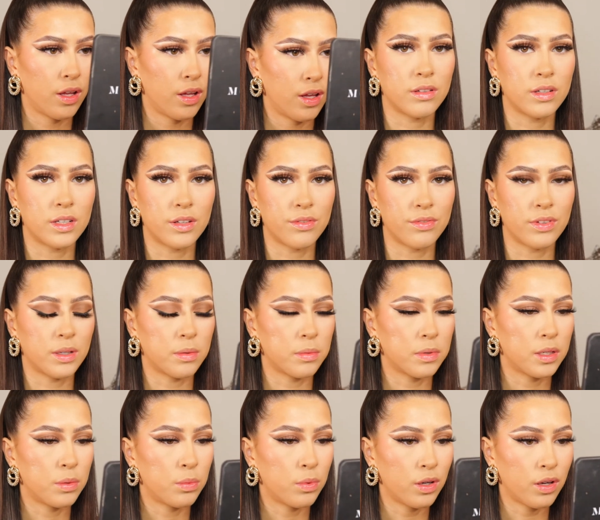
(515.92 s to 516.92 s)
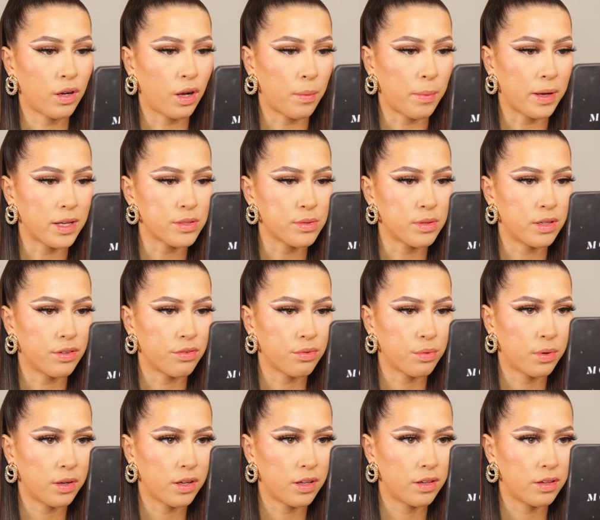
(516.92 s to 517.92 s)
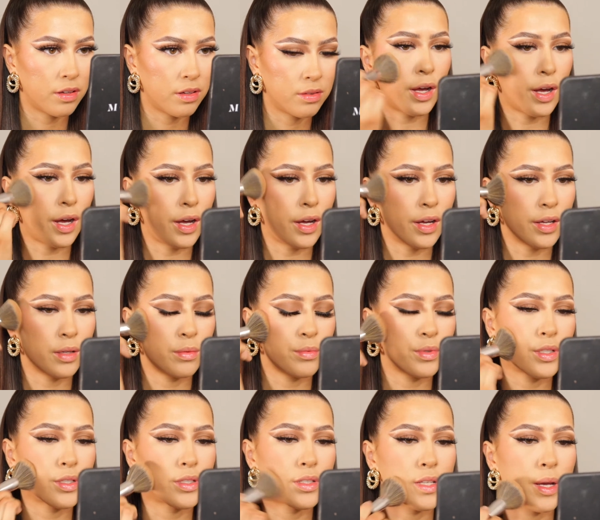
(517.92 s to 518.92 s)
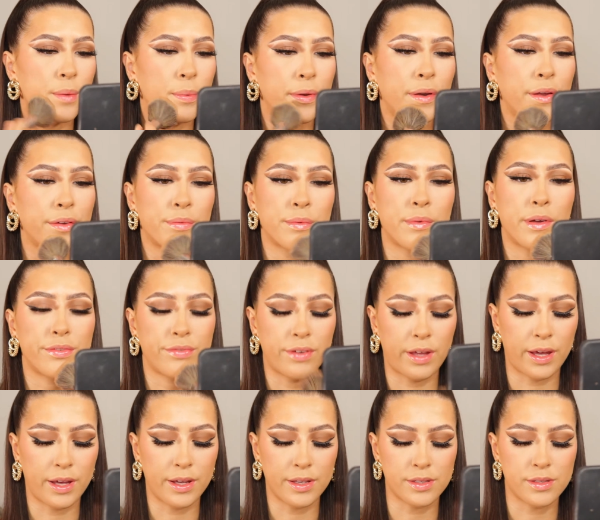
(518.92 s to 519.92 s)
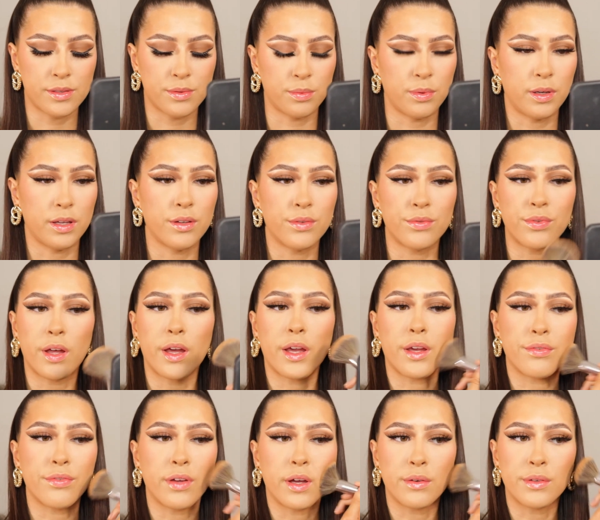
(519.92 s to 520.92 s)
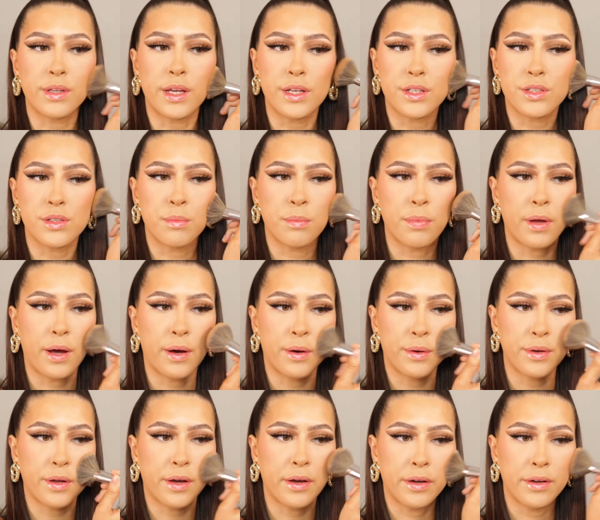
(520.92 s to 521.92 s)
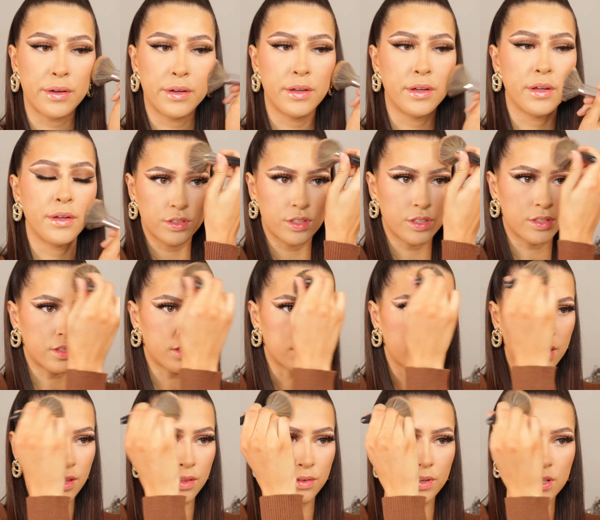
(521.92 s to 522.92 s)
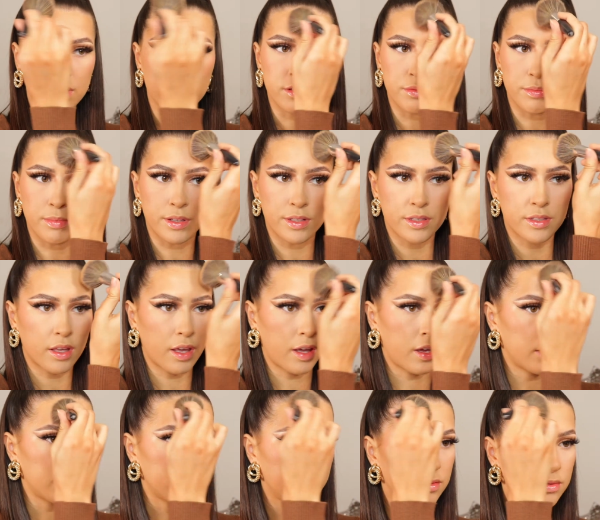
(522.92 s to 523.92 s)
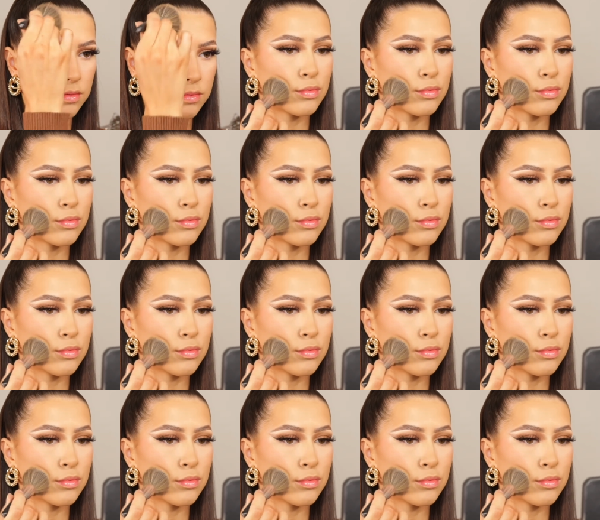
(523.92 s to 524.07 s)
I don't think I'm going to want to go back to another one. And I'm just tapping over my face with a foundation powder just to set the rest of my skin.